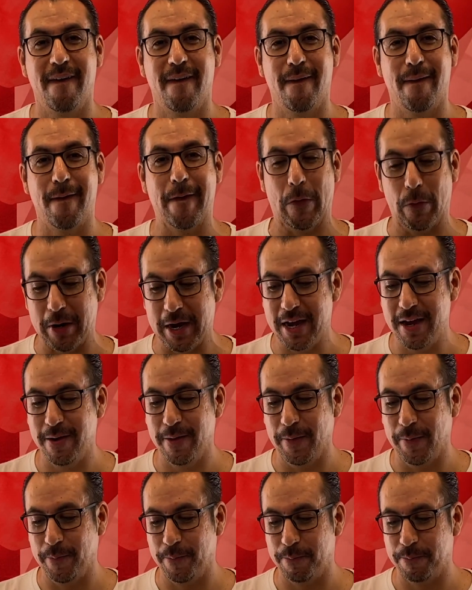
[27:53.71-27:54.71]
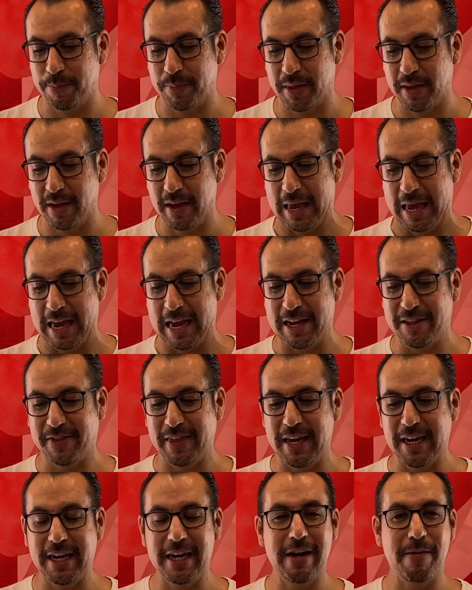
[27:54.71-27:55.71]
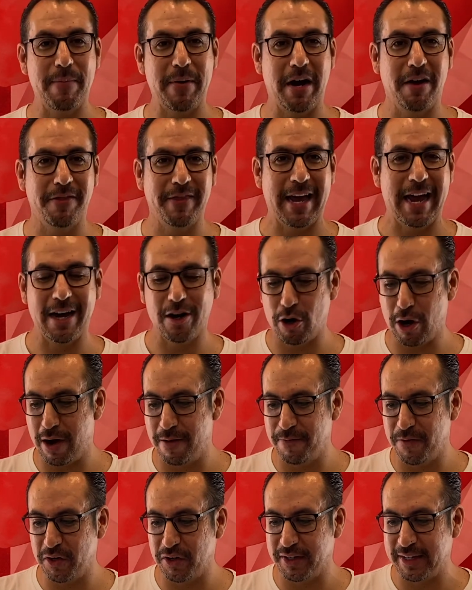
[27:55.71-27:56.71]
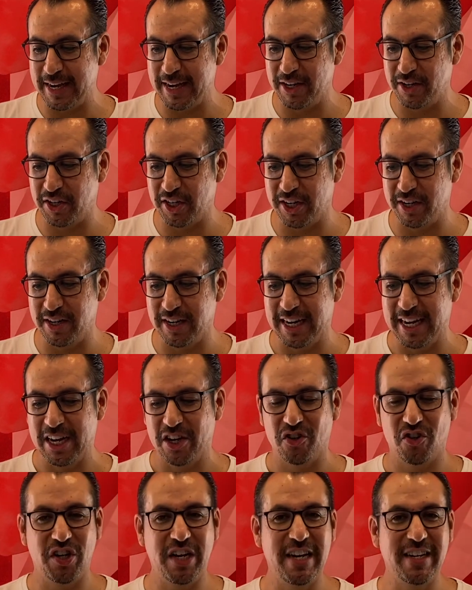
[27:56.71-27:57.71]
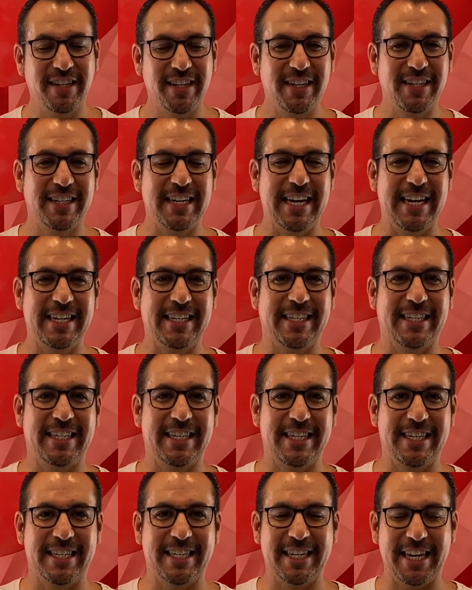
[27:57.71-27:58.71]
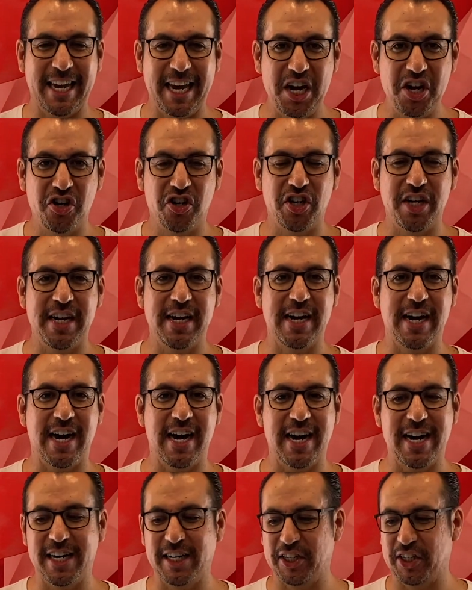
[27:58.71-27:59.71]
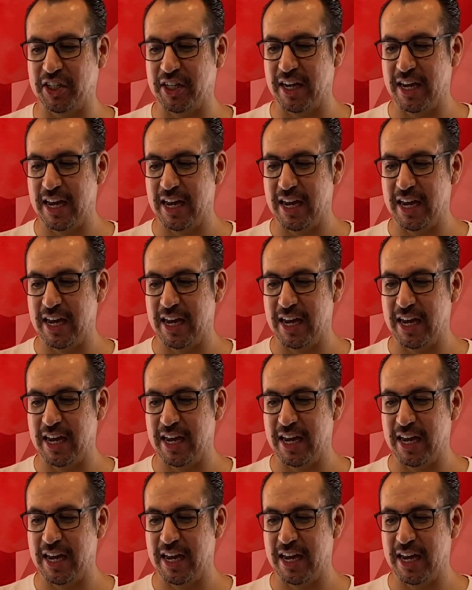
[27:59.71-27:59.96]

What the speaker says: Okay? And thinking about that conversation, Jesus is teaching us